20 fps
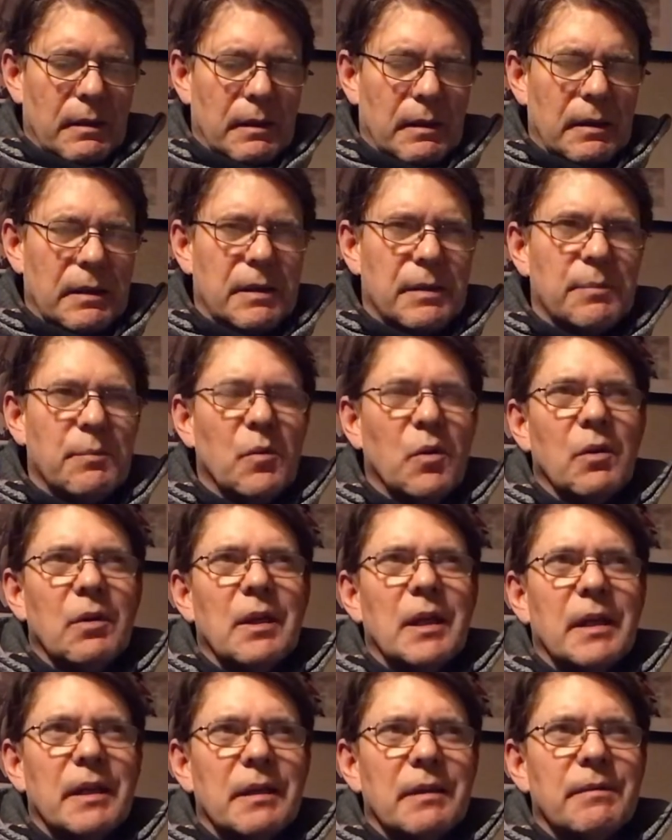it's more
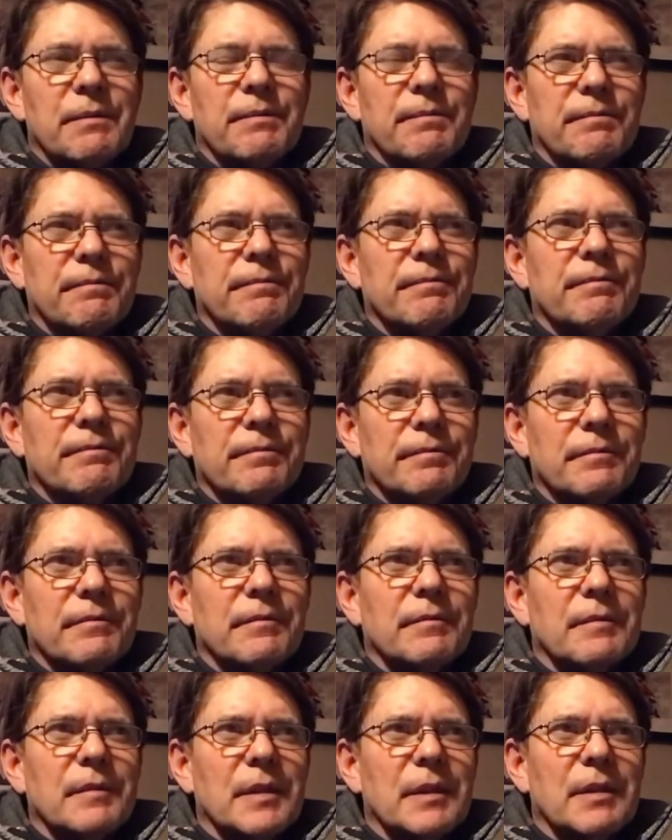like
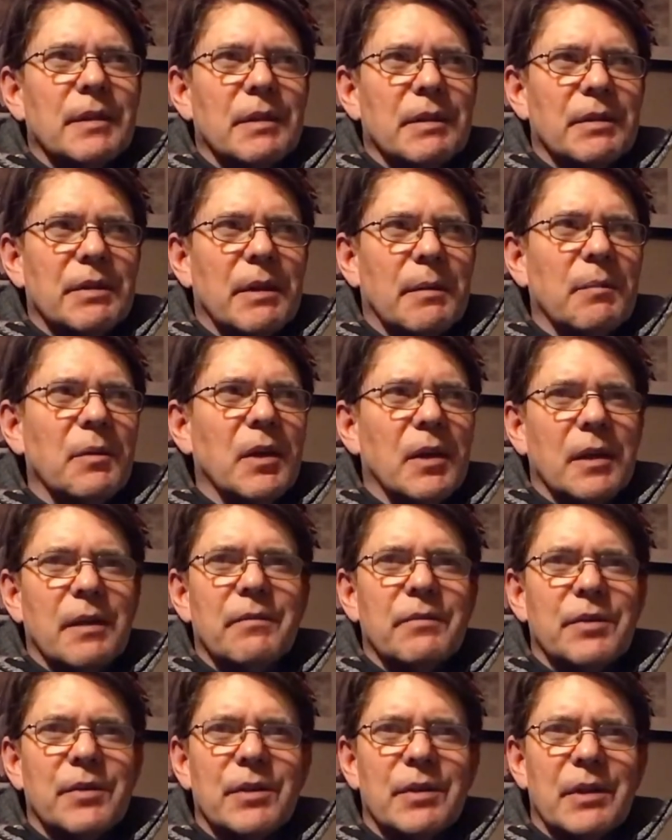some kind
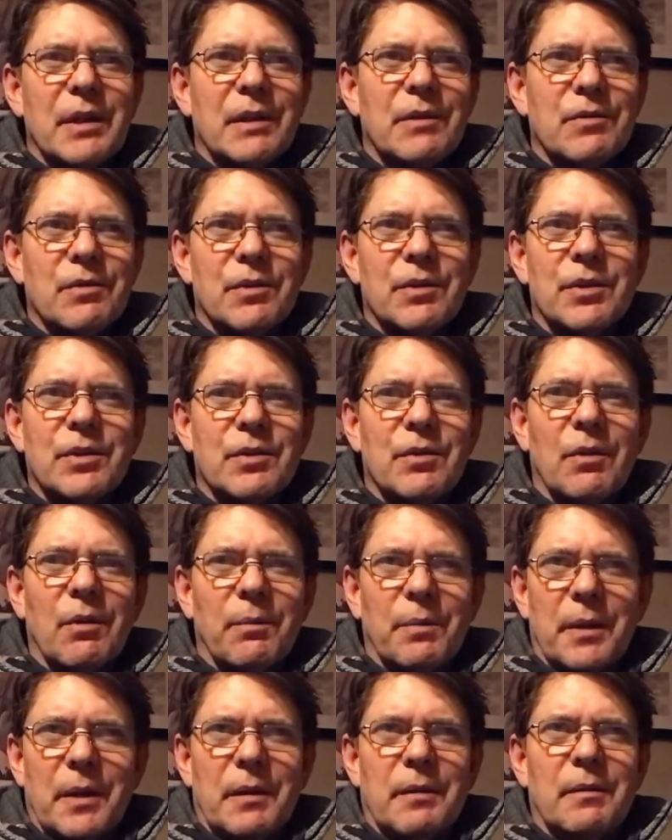of citrus
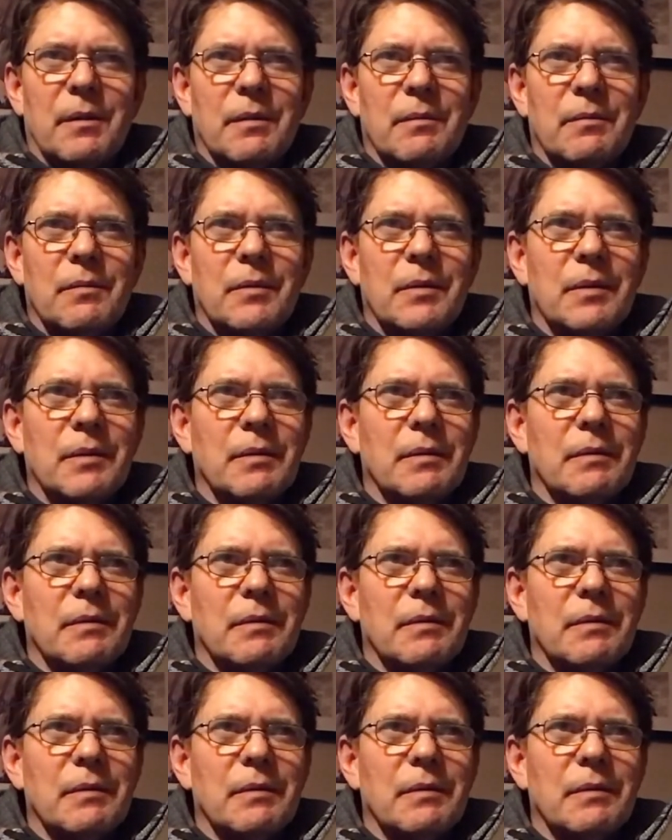topping. I wouldn't